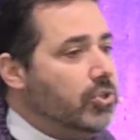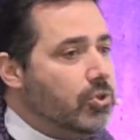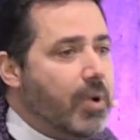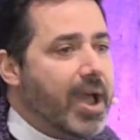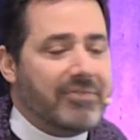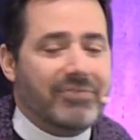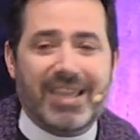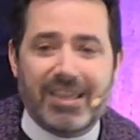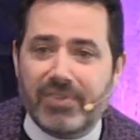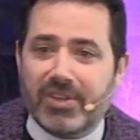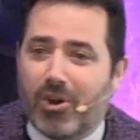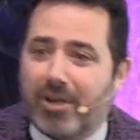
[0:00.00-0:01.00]
you have
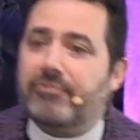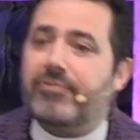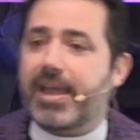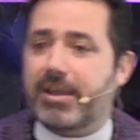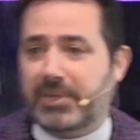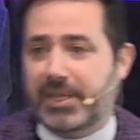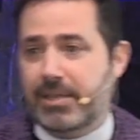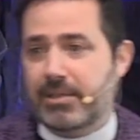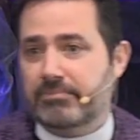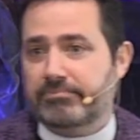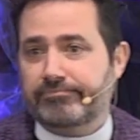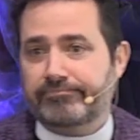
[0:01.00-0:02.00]
given our family
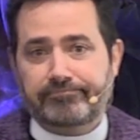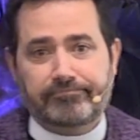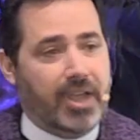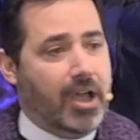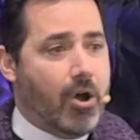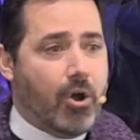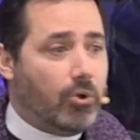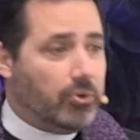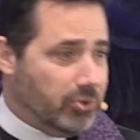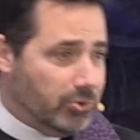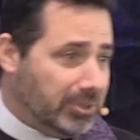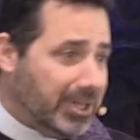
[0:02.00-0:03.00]
a whole
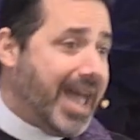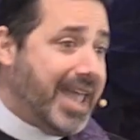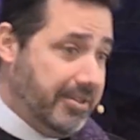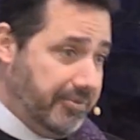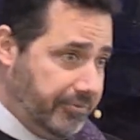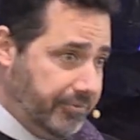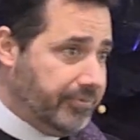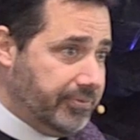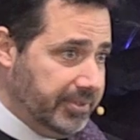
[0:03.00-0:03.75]
new life."